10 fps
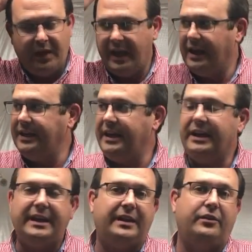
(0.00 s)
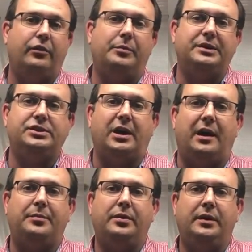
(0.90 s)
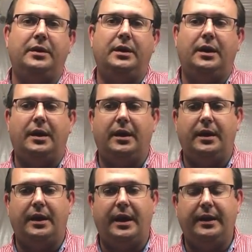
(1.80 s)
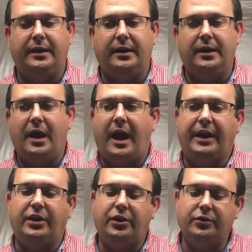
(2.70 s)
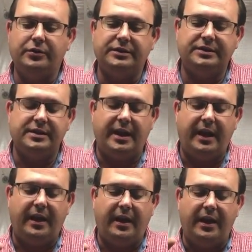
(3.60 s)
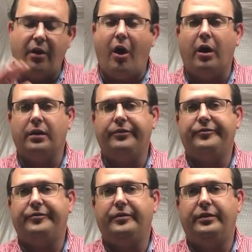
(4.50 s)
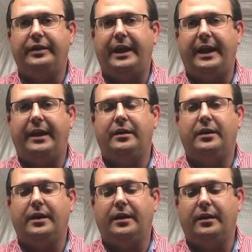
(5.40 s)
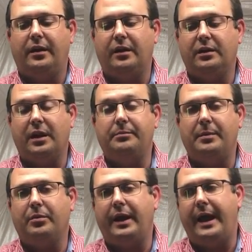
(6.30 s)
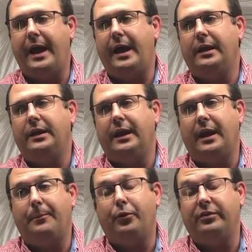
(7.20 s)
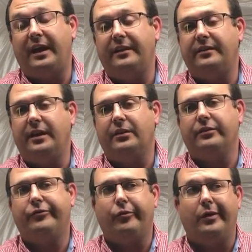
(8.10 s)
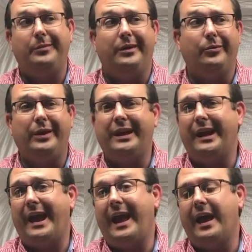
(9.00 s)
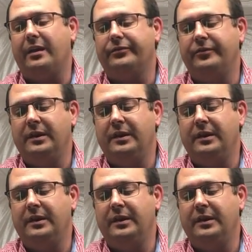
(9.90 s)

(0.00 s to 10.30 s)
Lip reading: and I needed to get to know my shop. I used an ARF that a club member had, and I put that together for him in a week and a half,